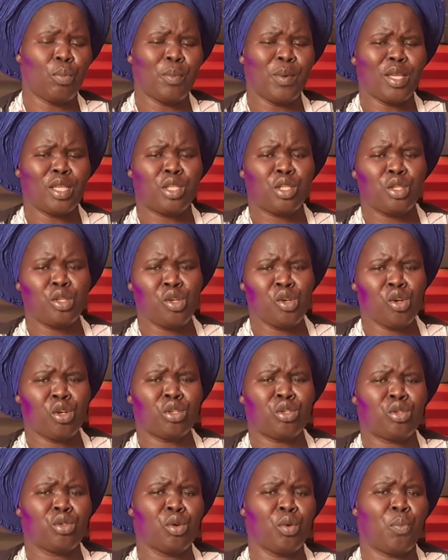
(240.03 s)

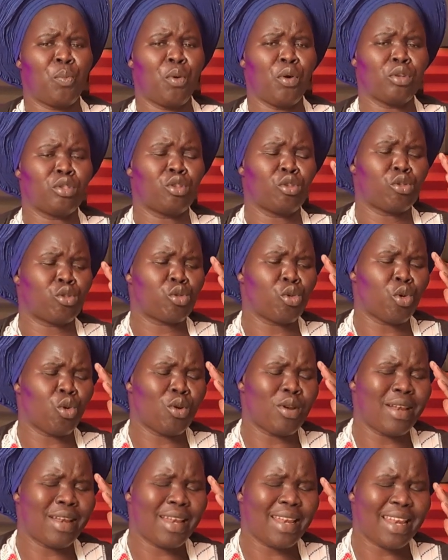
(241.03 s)
misuse you, put you to
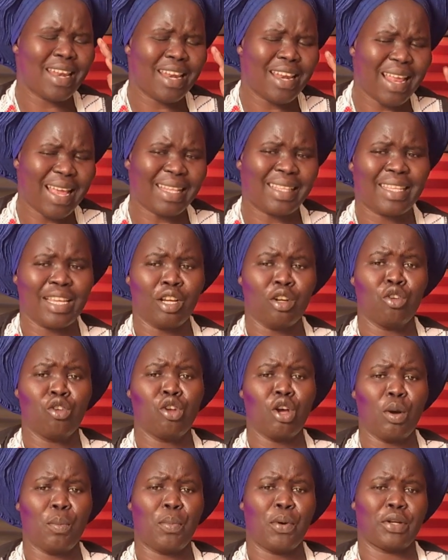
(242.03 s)
nothing,
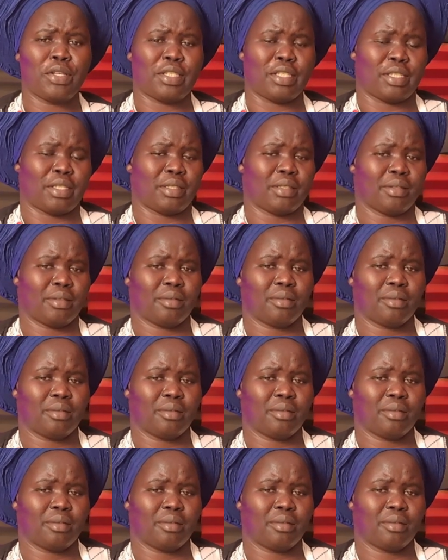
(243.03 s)
nobody.